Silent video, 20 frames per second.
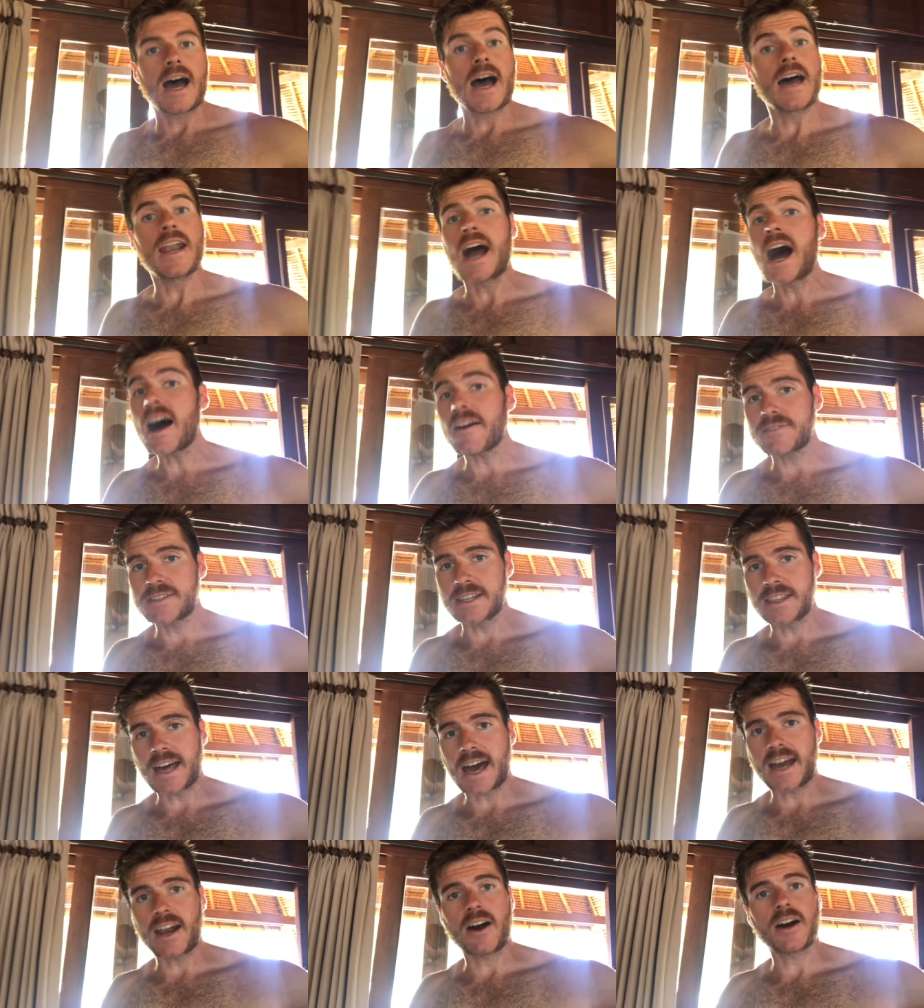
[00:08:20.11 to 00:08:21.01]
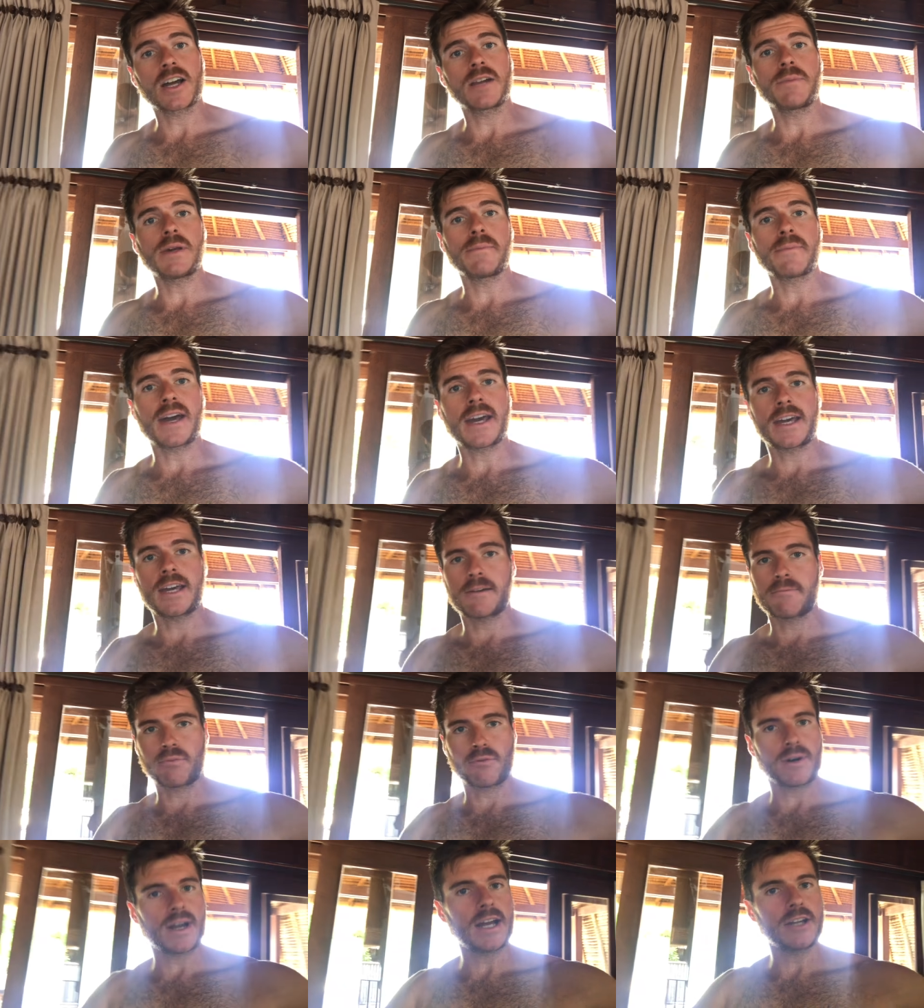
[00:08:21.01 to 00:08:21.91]
And after that, I'm gonna be making
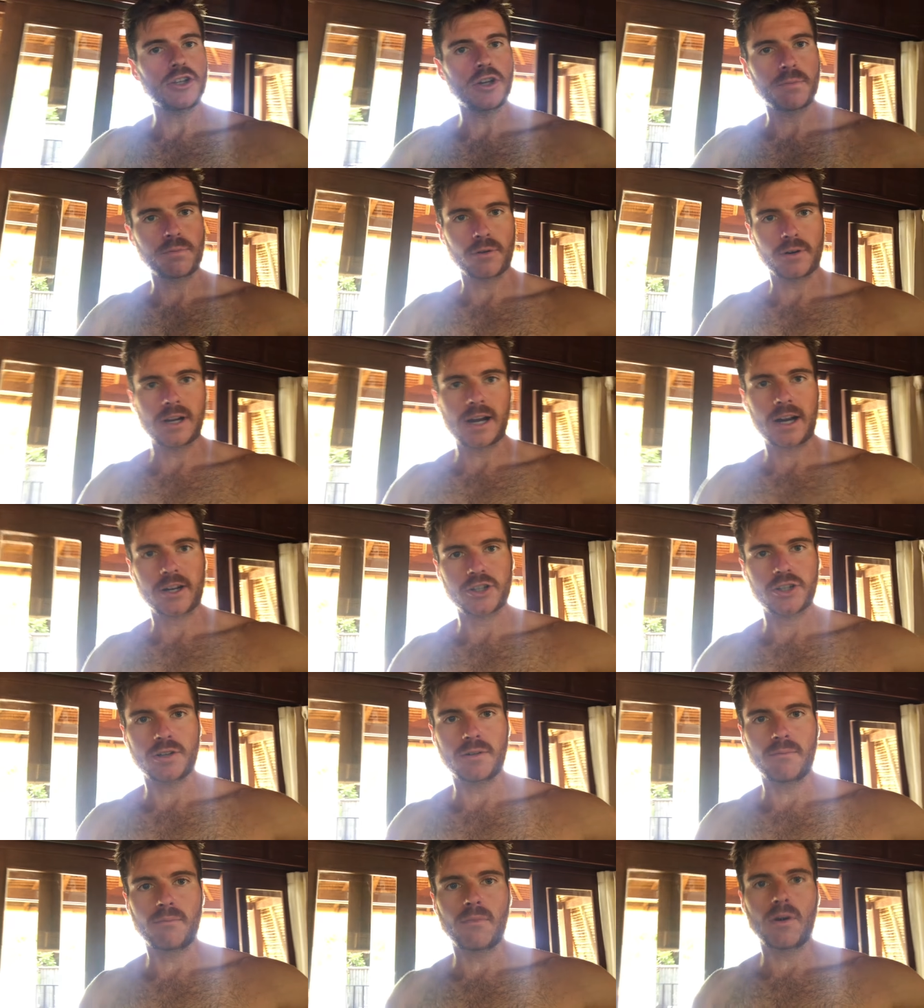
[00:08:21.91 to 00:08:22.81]
a brand new production